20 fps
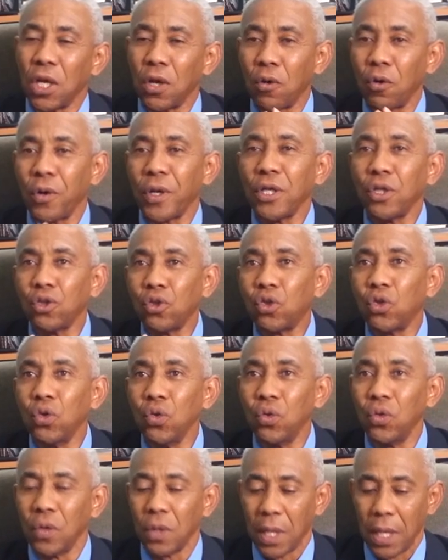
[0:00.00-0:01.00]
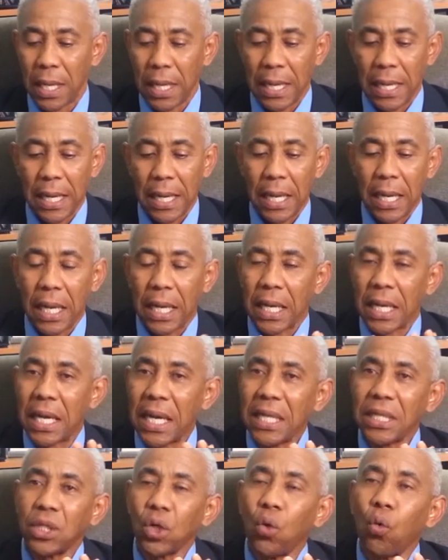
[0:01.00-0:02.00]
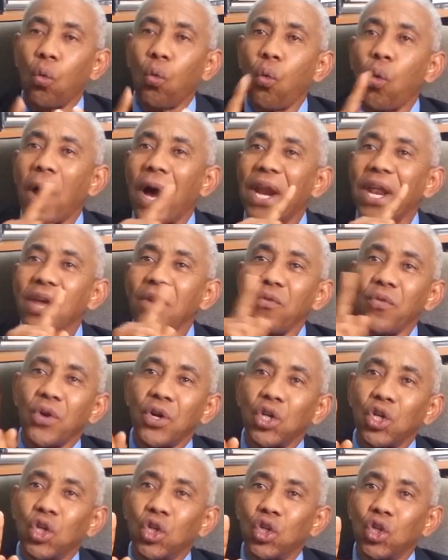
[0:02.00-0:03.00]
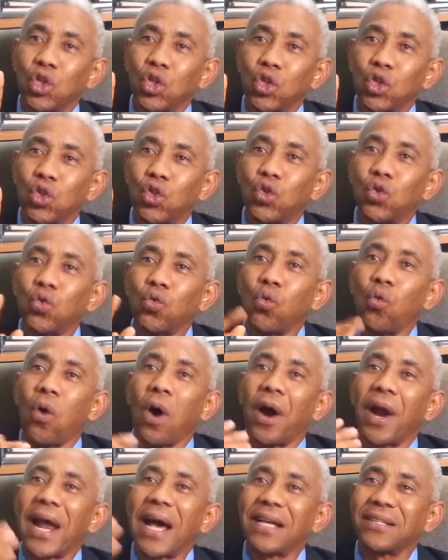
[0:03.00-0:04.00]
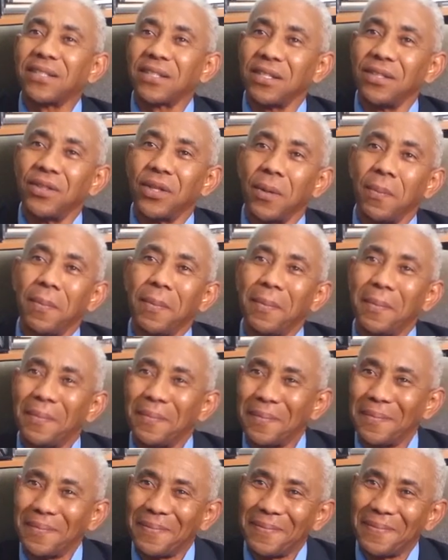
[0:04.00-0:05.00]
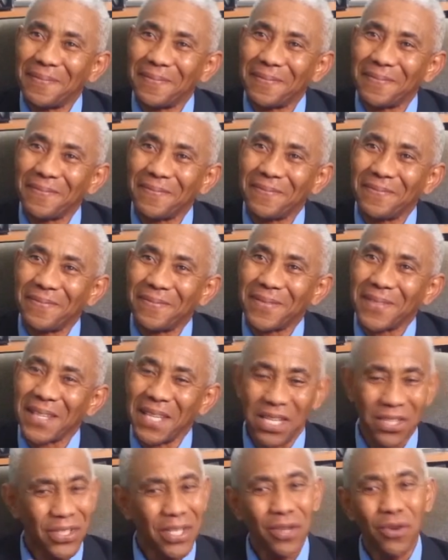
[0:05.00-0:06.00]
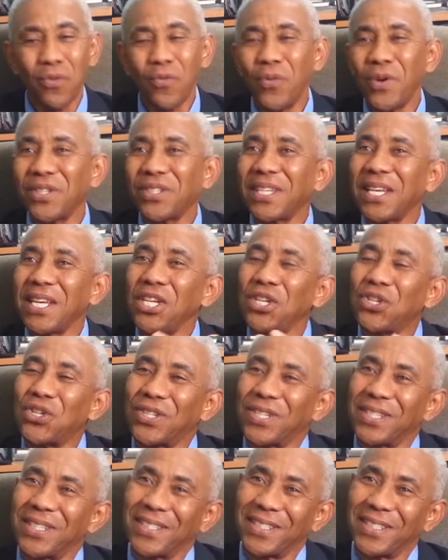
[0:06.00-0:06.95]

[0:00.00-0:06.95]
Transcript: in order to get whatever you are asking them. It's a conversation.